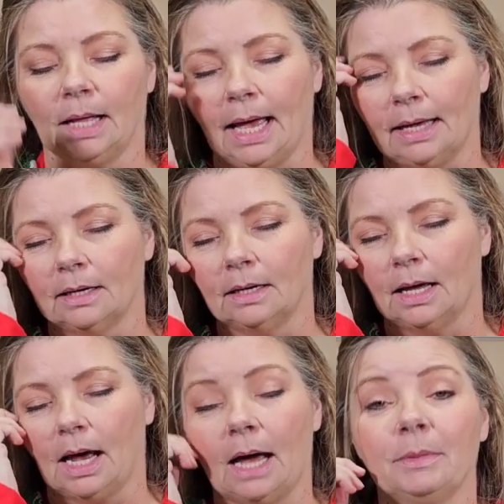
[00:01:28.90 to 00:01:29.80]
And
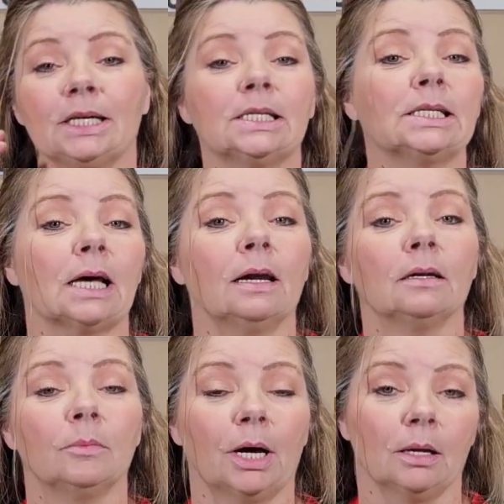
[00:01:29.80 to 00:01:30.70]
I'm excited
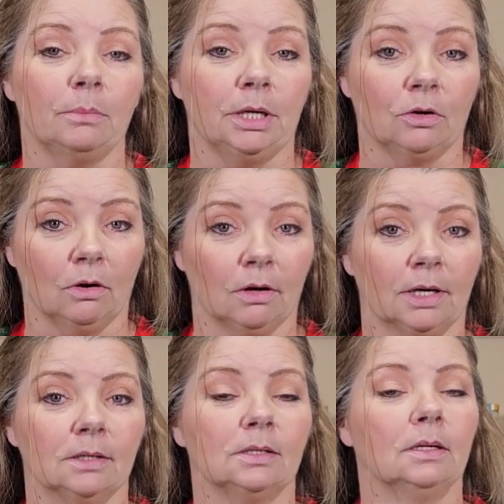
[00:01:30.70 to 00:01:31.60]
about it
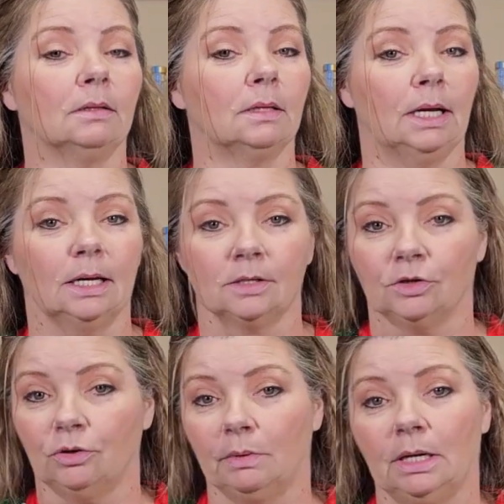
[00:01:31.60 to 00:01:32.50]
because it is a
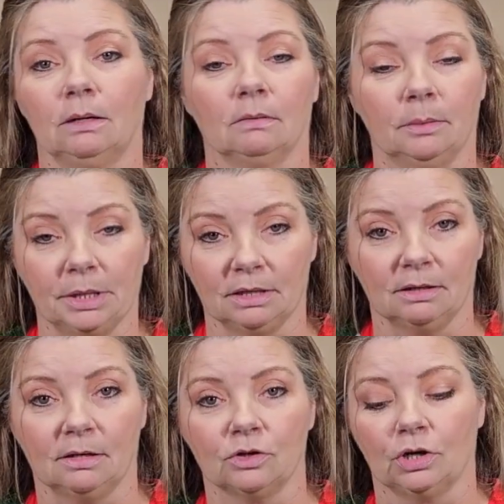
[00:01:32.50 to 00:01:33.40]
unique limited
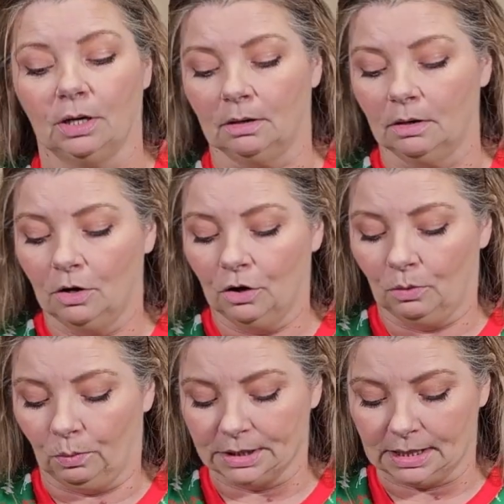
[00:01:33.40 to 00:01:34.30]
edition
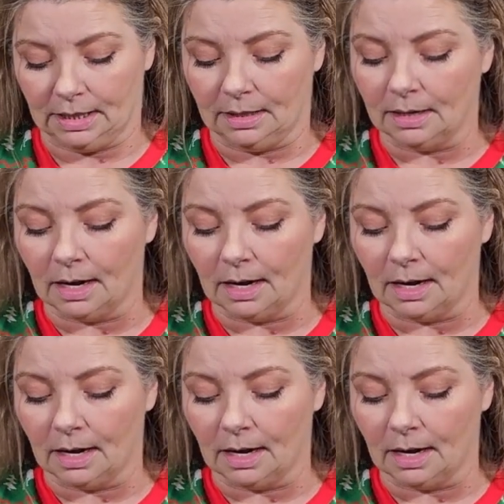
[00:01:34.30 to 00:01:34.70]
whiskey.